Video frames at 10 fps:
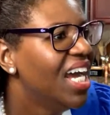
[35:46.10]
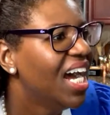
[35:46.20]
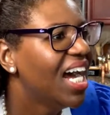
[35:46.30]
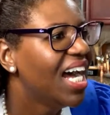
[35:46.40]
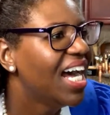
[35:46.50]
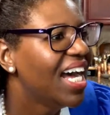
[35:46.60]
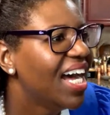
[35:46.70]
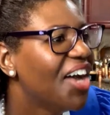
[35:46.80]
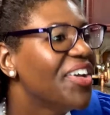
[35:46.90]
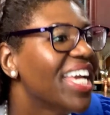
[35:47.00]

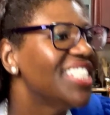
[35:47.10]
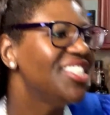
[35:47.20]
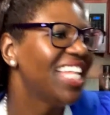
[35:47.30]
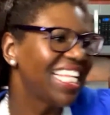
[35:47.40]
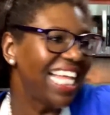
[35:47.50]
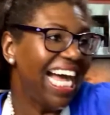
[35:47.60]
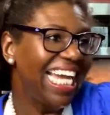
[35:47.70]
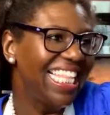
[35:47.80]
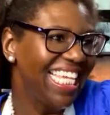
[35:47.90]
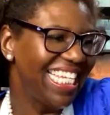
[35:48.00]
Oh yes, you like the
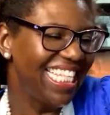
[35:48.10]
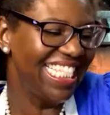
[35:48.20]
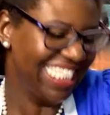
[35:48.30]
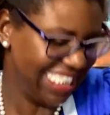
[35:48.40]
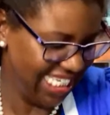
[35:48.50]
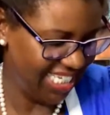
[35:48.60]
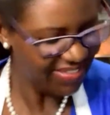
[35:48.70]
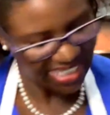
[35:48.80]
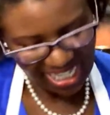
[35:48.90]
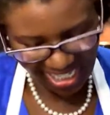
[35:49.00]
eyelet in the sleeves.
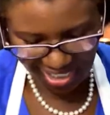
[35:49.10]
Thank